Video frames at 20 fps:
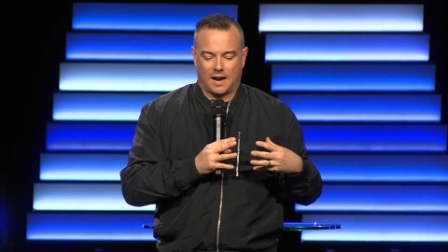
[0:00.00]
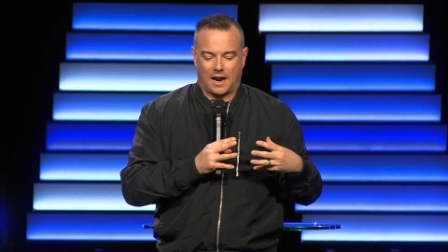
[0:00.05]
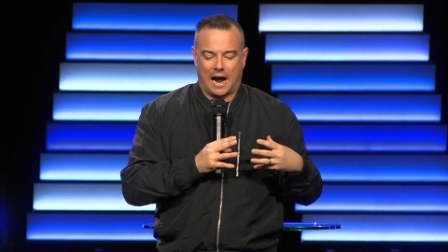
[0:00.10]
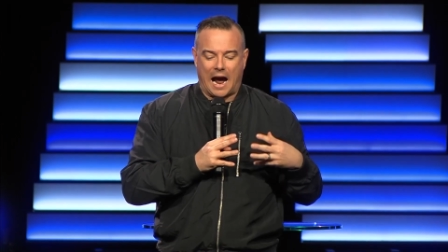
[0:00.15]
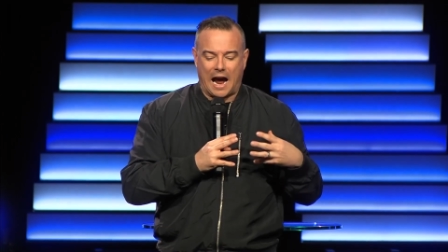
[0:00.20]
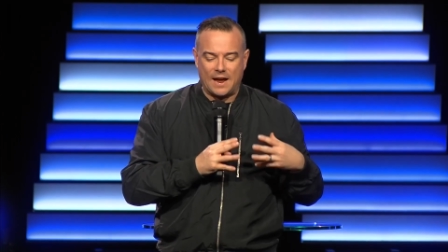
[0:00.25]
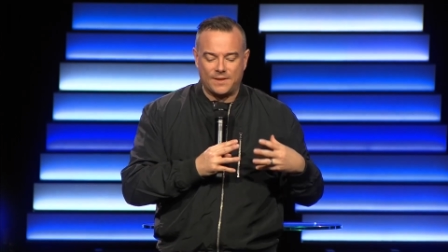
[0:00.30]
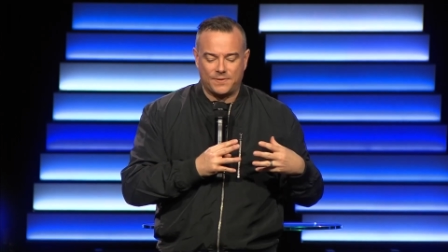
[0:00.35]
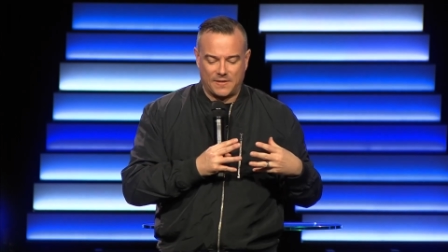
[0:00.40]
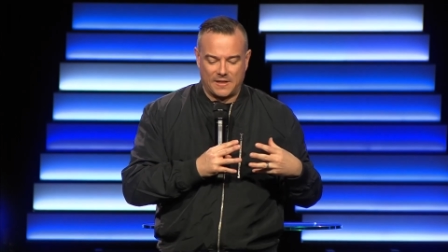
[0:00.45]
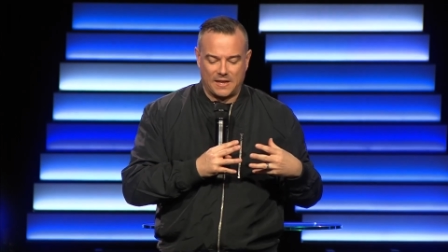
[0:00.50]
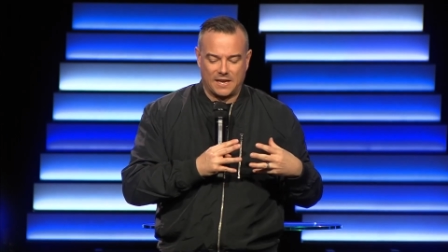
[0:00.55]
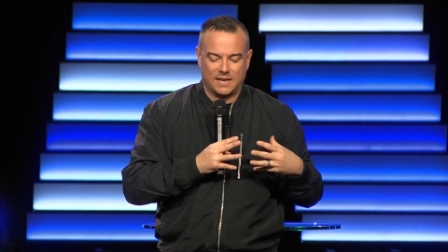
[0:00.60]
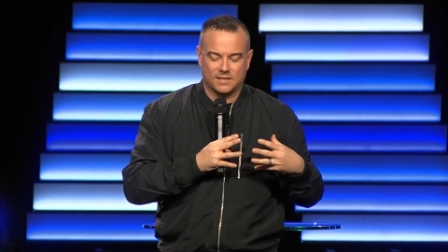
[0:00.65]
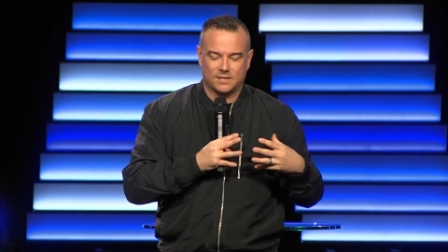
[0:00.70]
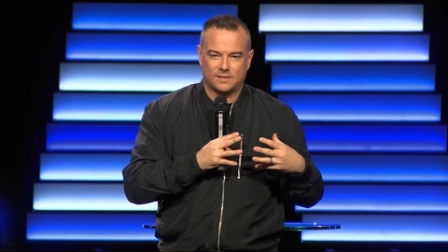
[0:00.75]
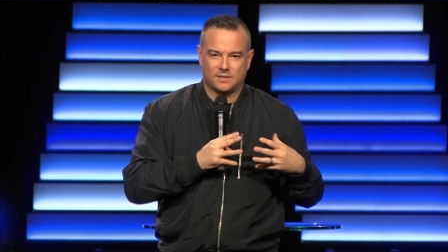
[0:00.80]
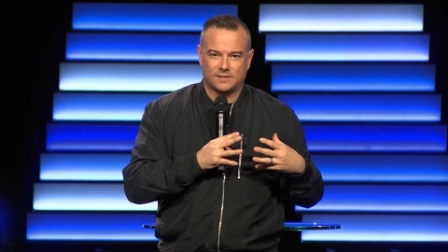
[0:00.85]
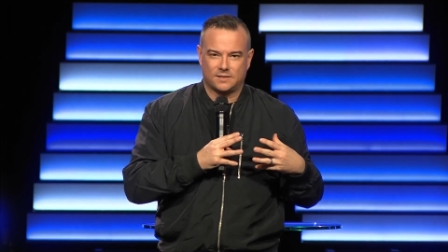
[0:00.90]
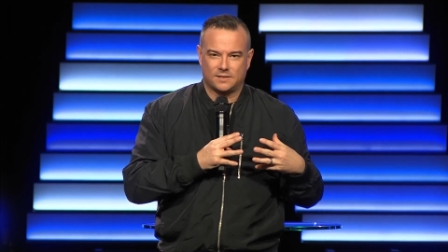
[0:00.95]
I think
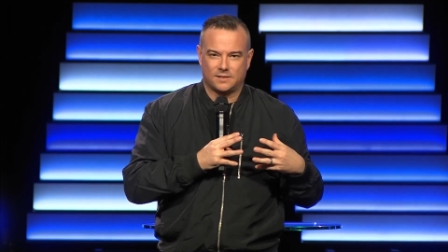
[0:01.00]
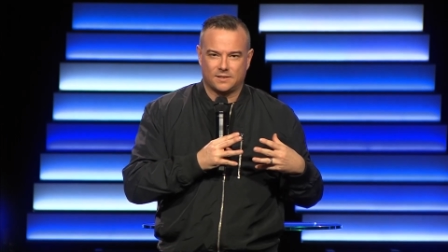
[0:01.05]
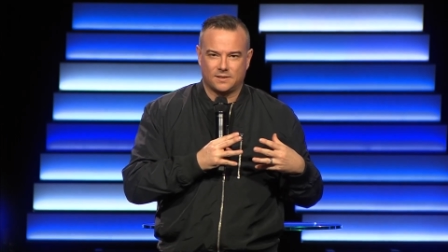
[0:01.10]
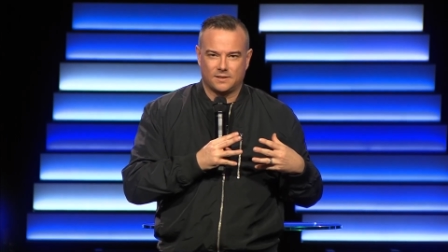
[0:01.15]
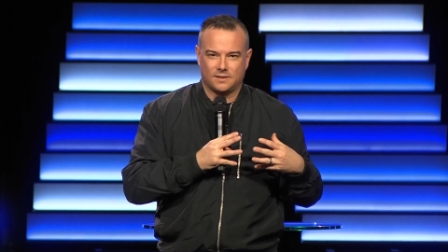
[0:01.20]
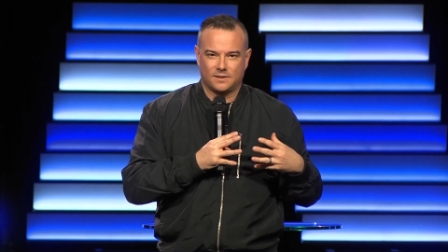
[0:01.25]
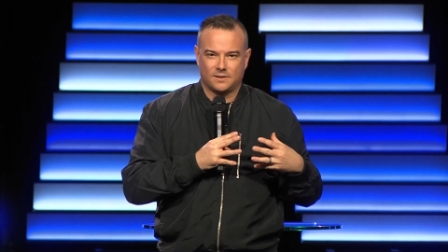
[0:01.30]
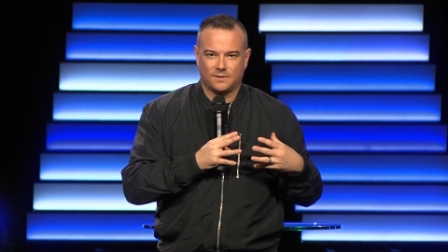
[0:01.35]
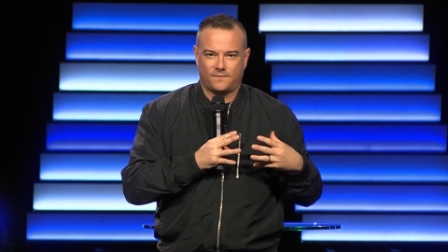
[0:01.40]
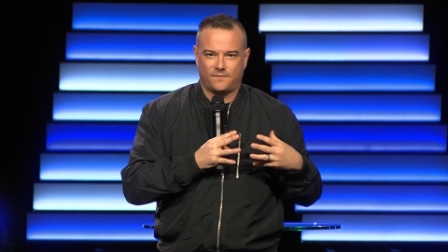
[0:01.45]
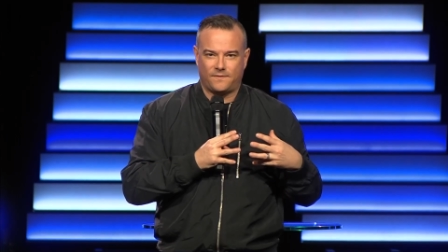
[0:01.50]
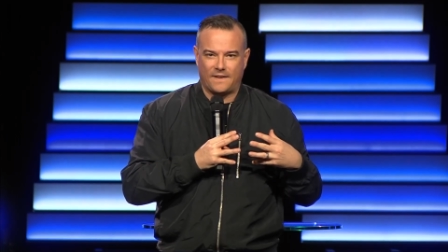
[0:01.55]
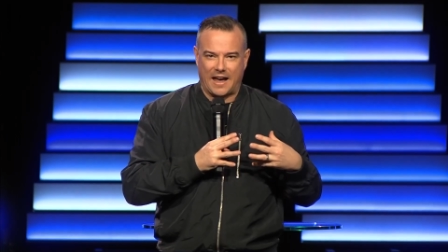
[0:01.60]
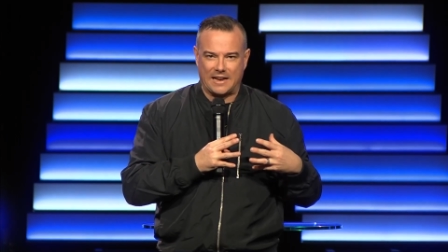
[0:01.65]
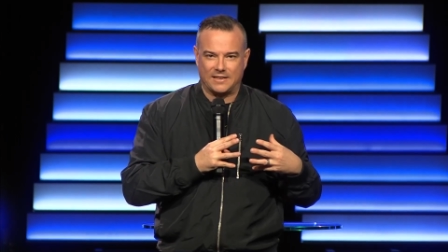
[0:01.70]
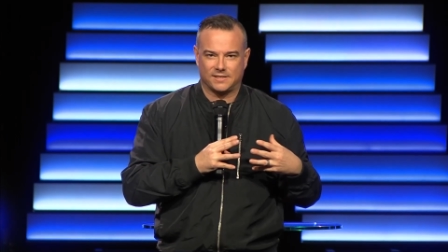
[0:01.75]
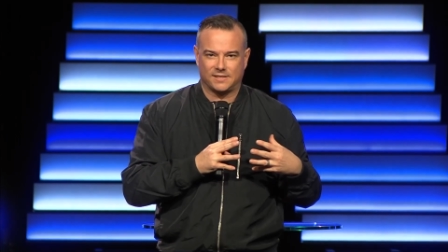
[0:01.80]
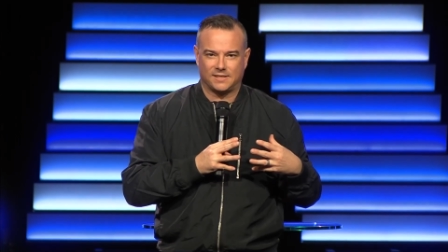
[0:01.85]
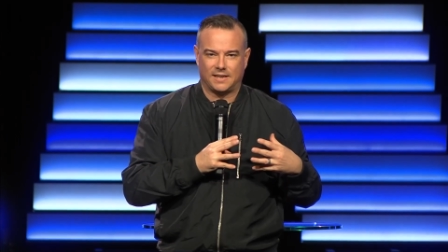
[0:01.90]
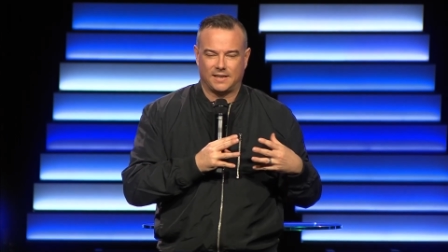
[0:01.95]
it's
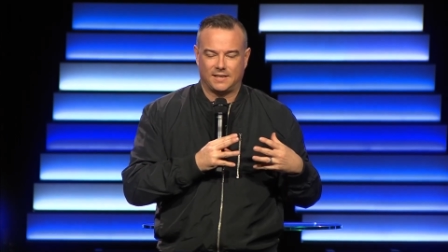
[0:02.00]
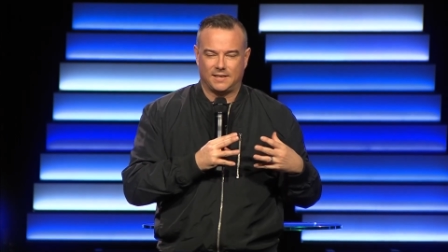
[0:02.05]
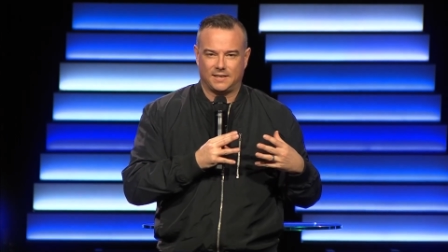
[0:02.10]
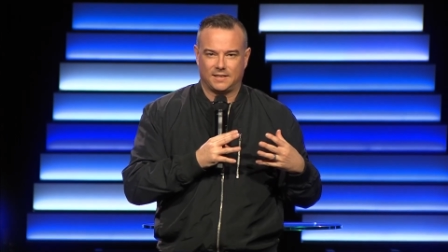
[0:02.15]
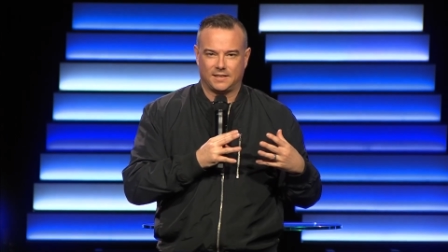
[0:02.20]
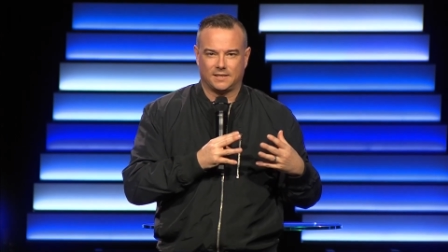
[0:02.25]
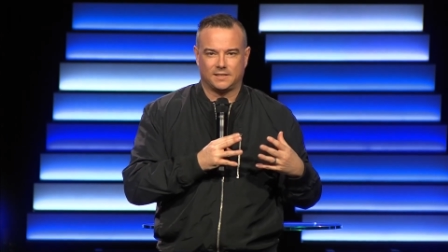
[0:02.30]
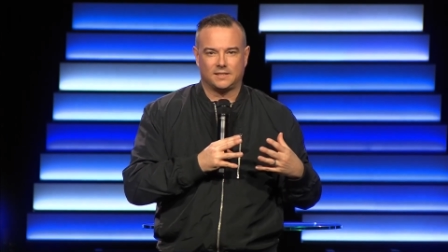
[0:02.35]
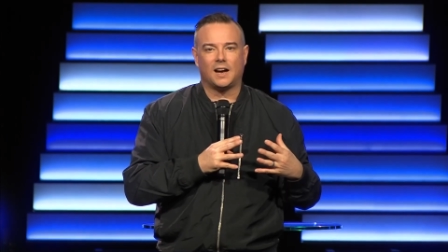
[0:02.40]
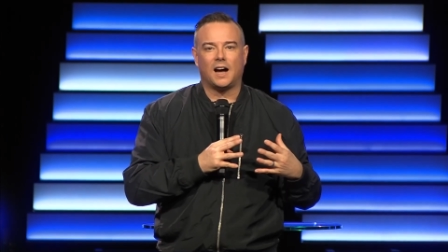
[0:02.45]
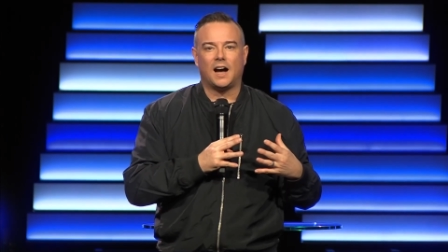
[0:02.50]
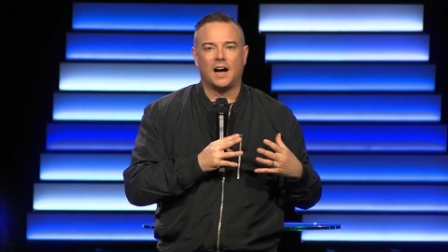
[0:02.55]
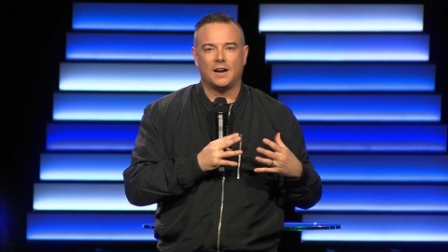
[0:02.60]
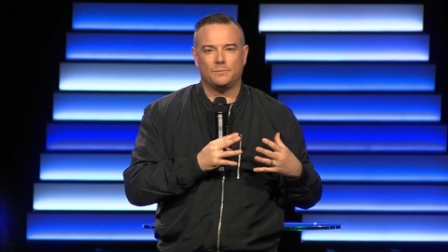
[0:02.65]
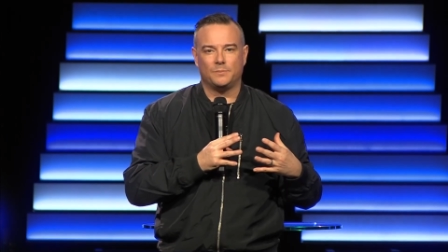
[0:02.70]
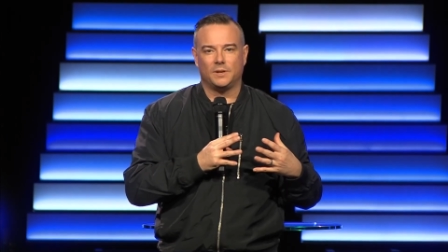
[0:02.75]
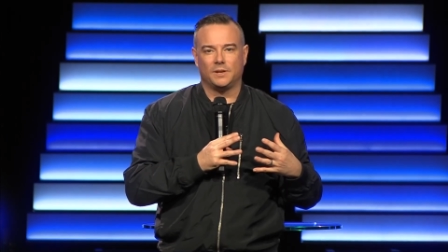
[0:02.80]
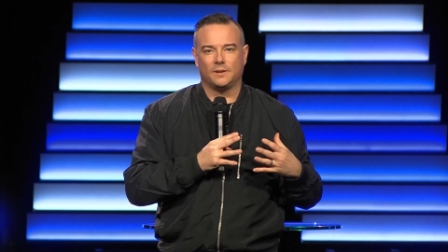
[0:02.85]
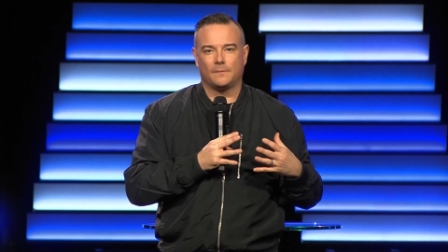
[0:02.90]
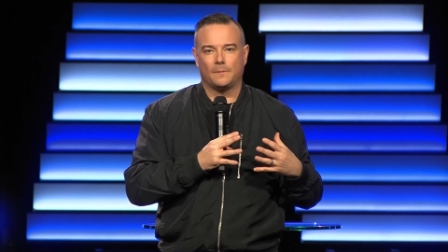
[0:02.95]
fascinating the
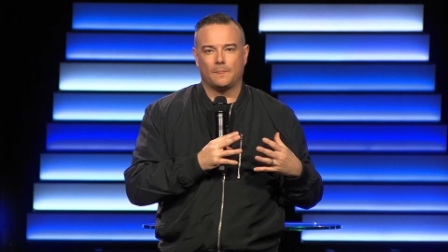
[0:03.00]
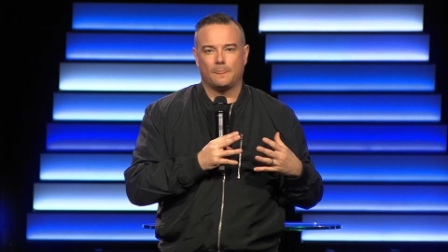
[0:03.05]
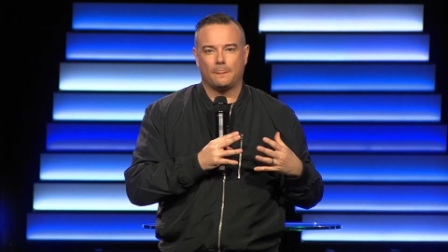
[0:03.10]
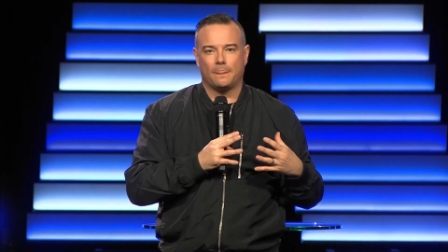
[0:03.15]
timing